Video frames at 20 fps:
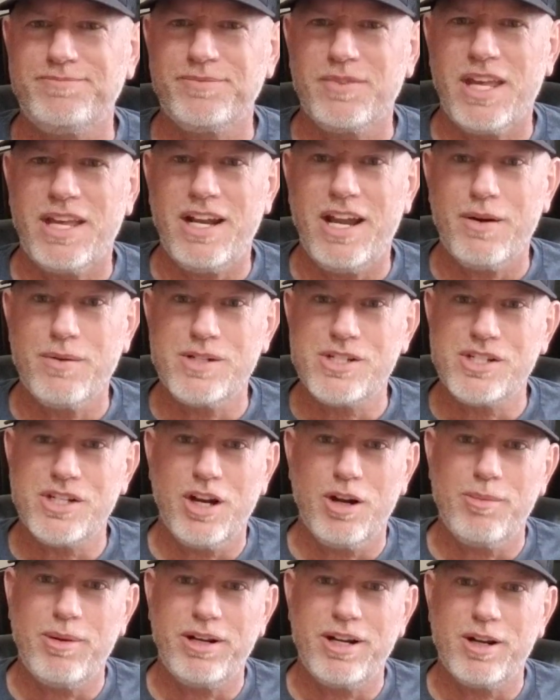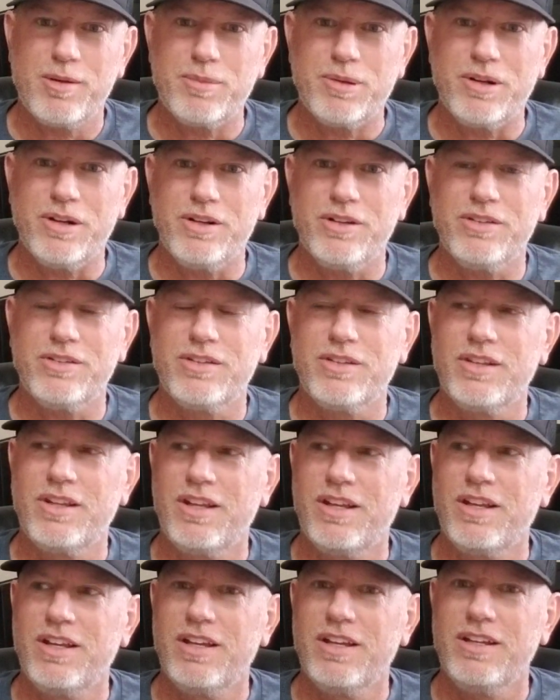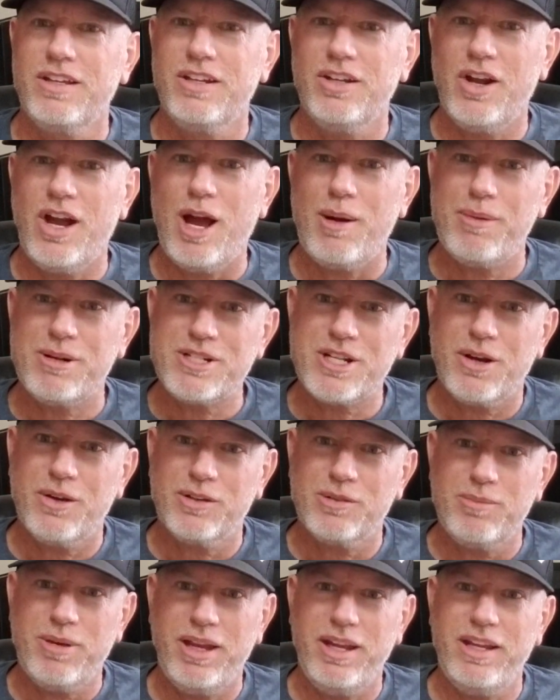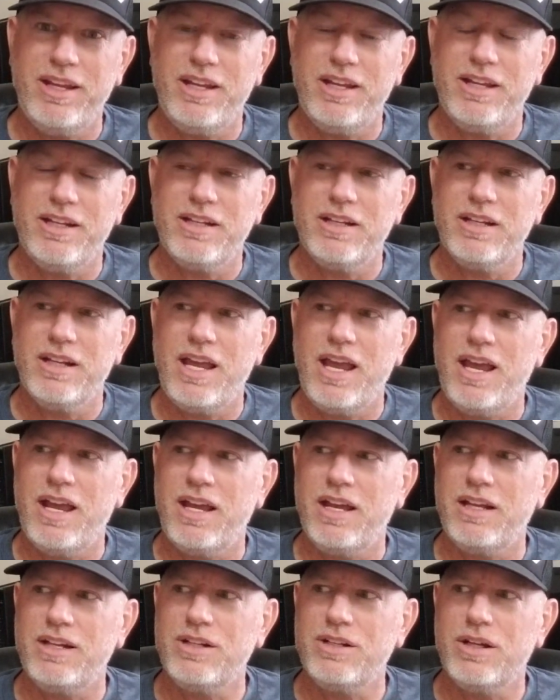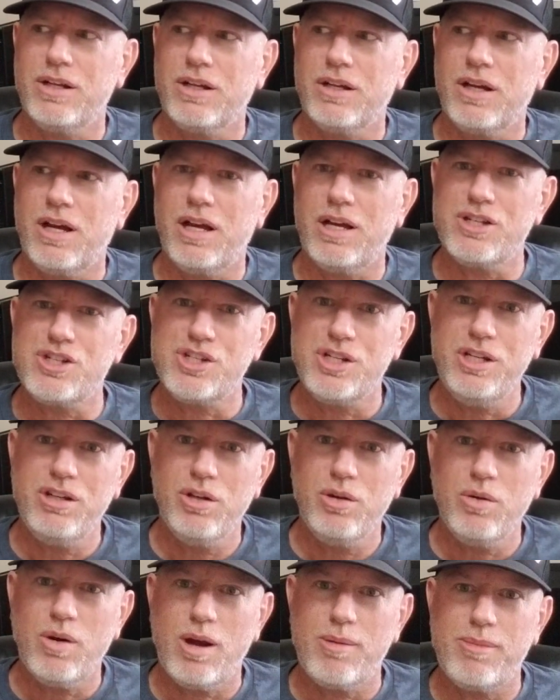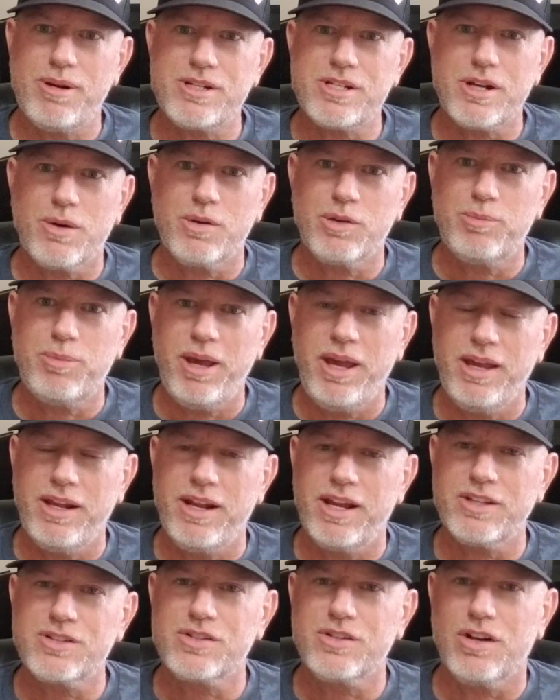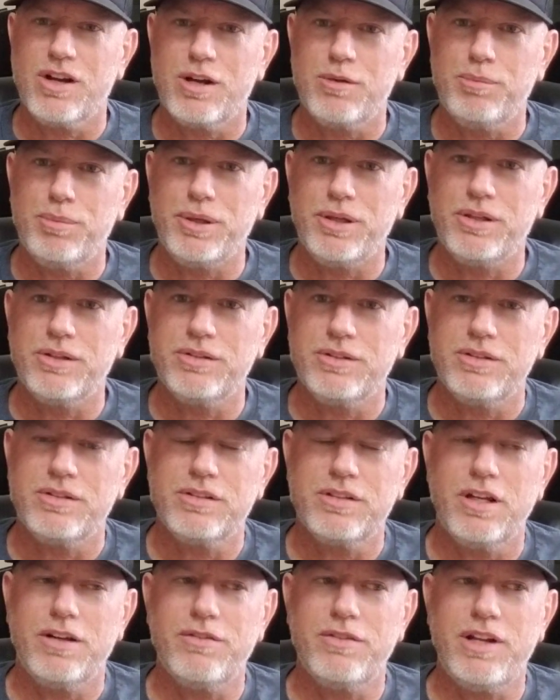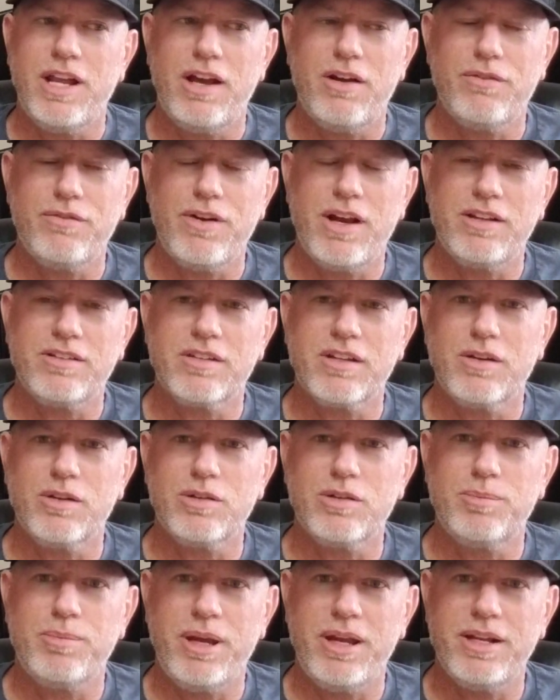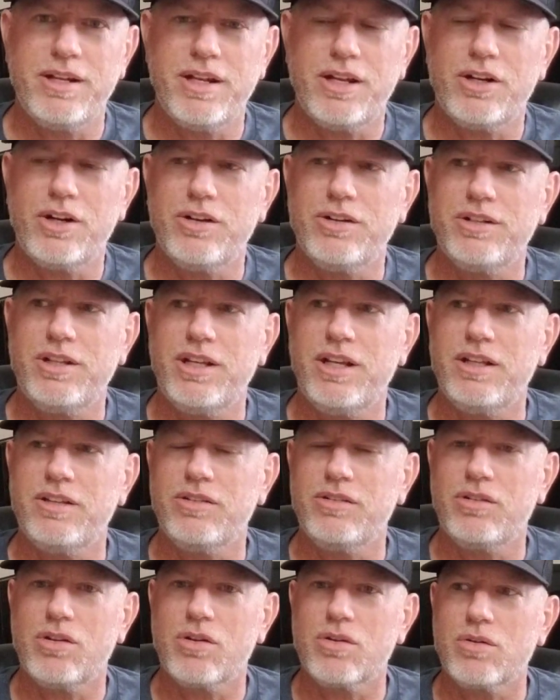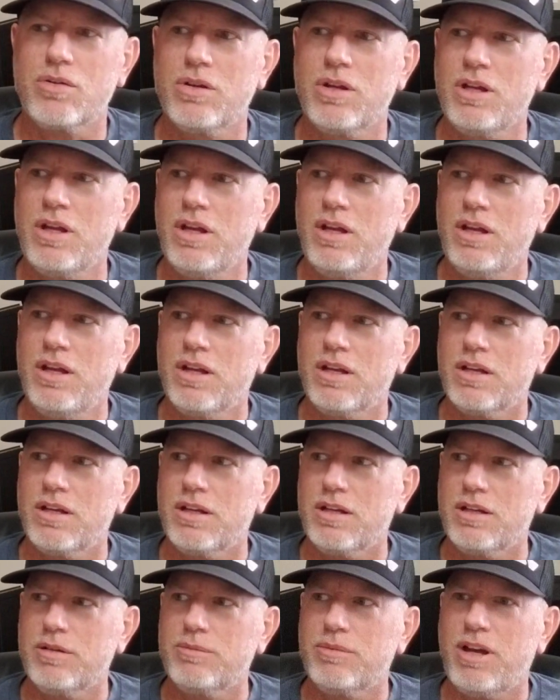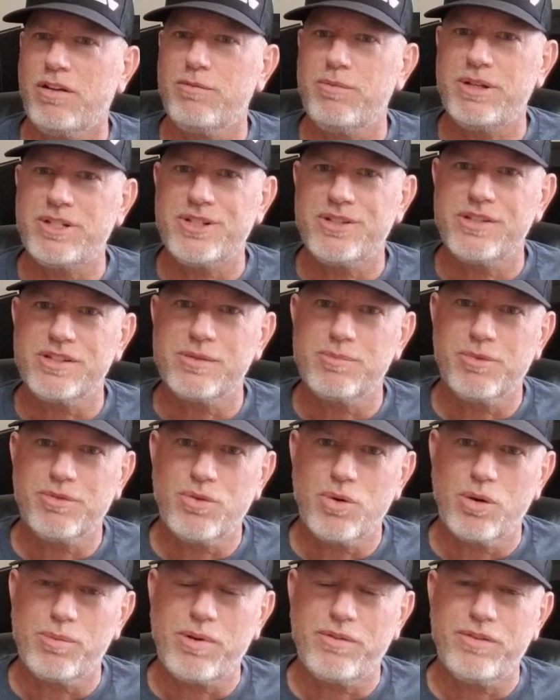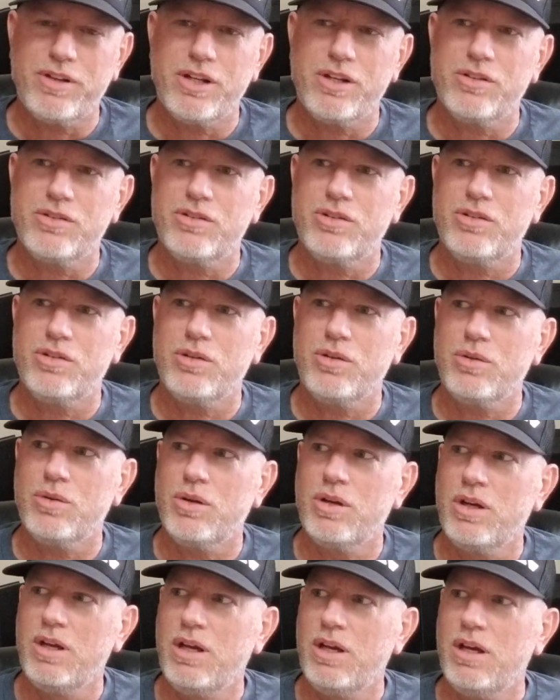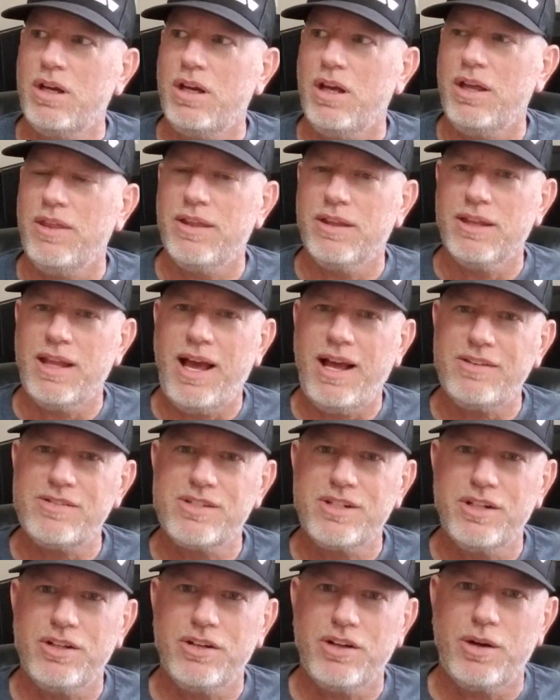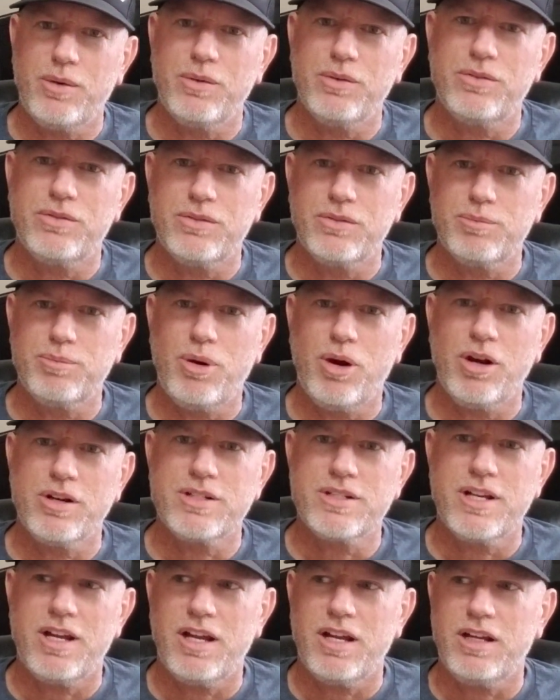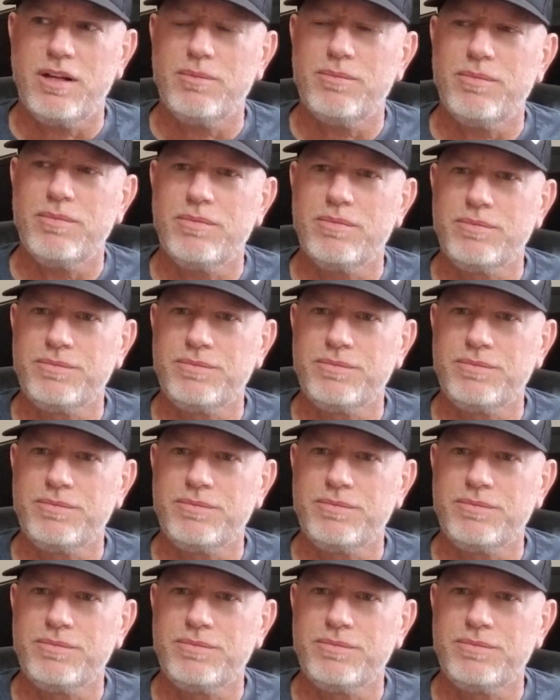I would share my numbers, how much I was making, and she knew how much I was paying extra on bills and stuff, and how fast I was paying down our debt. So I've mentioned this before in my videos too. In the last year, I was part-time.